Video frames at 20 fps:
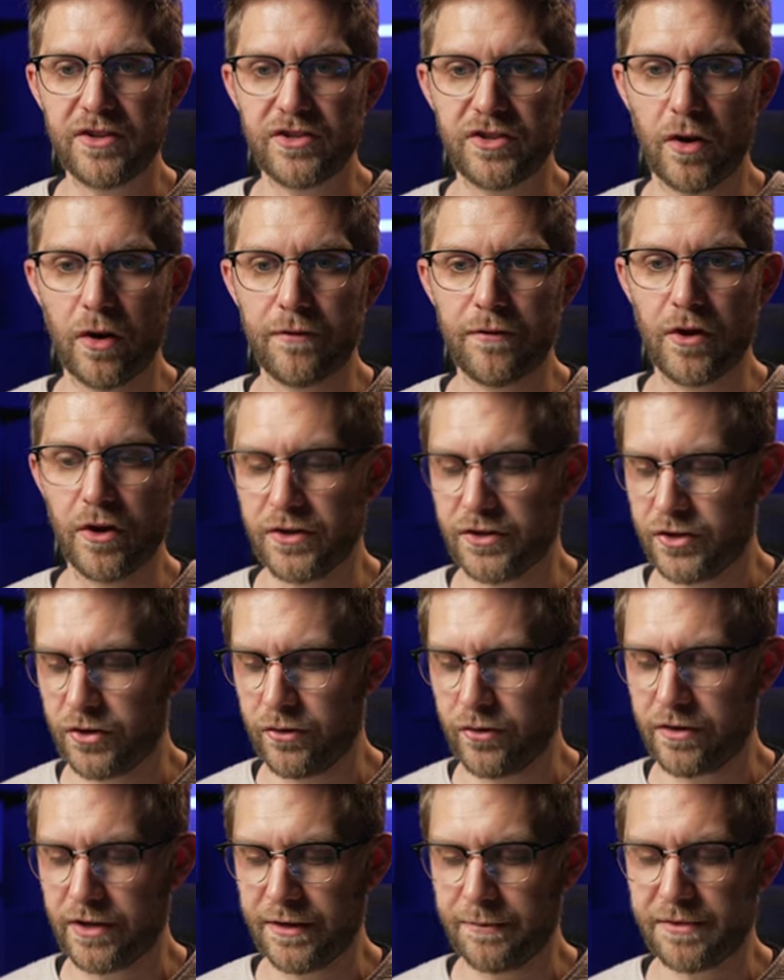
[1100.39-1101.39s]
So I've got two
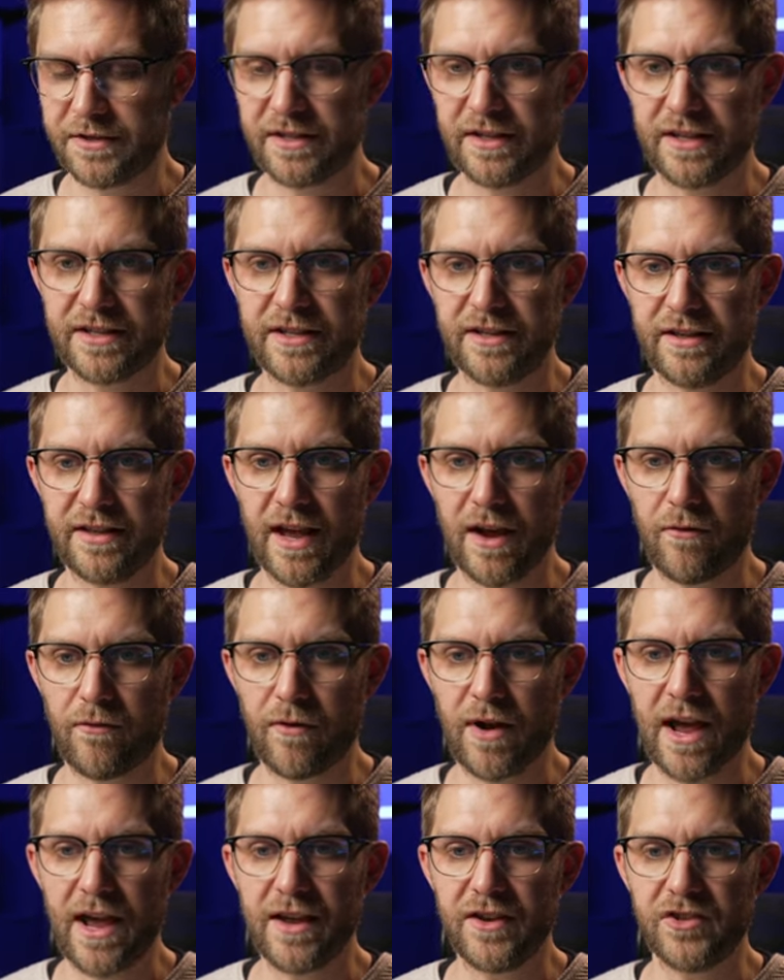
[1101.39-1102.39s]
clips selected in that
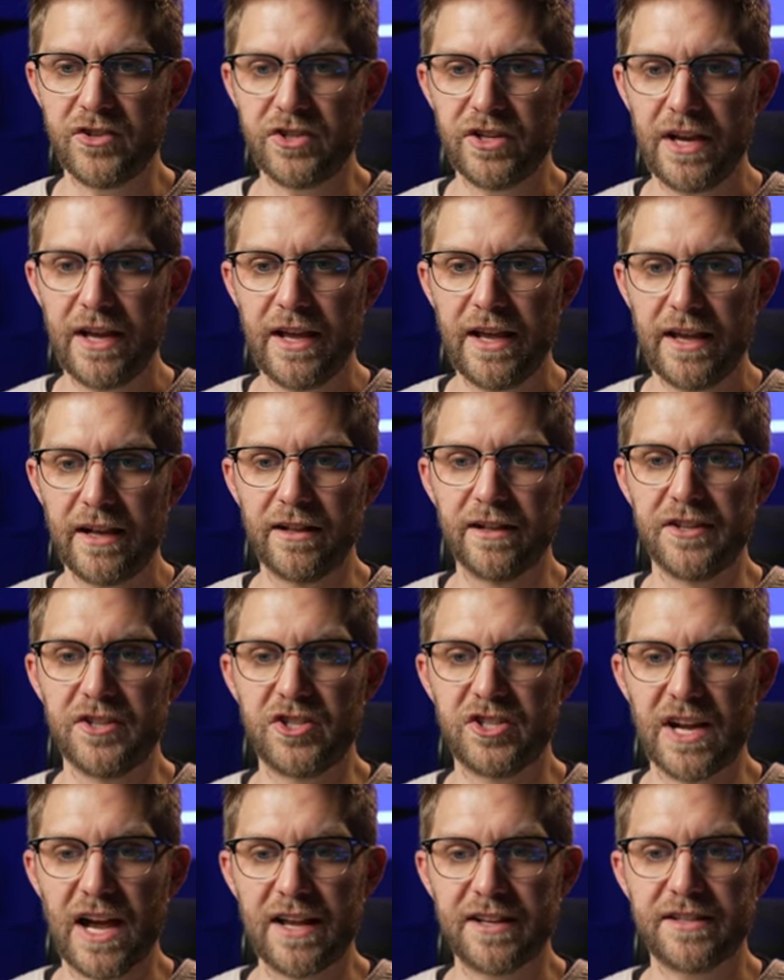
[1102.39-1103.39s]
range, it'll
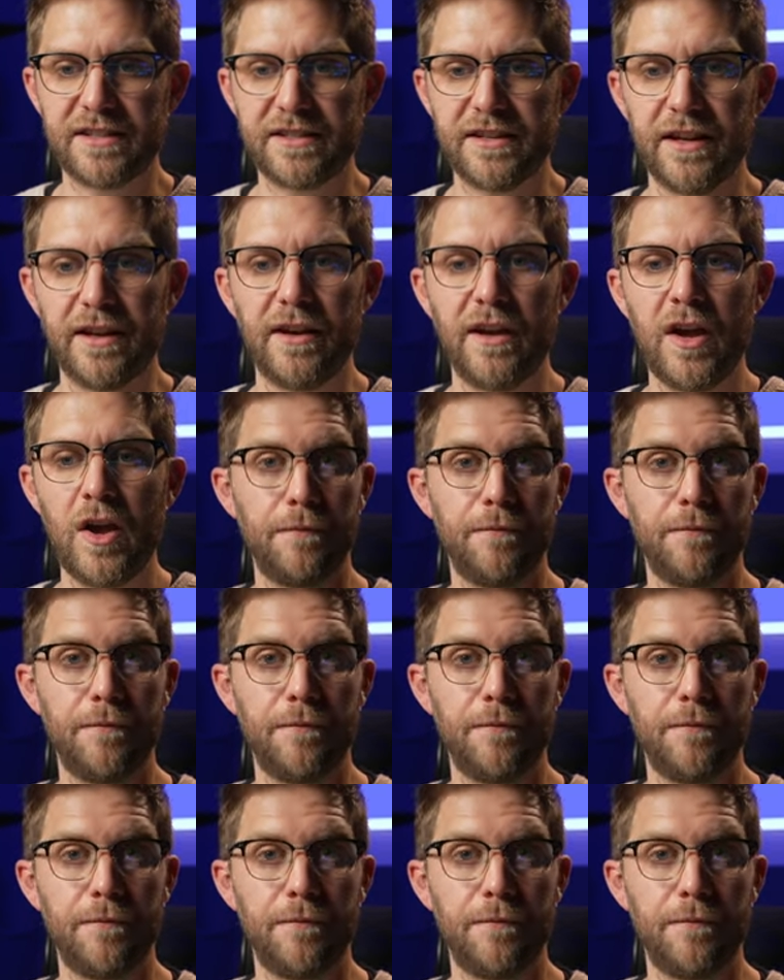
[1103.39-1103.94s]
adjust it.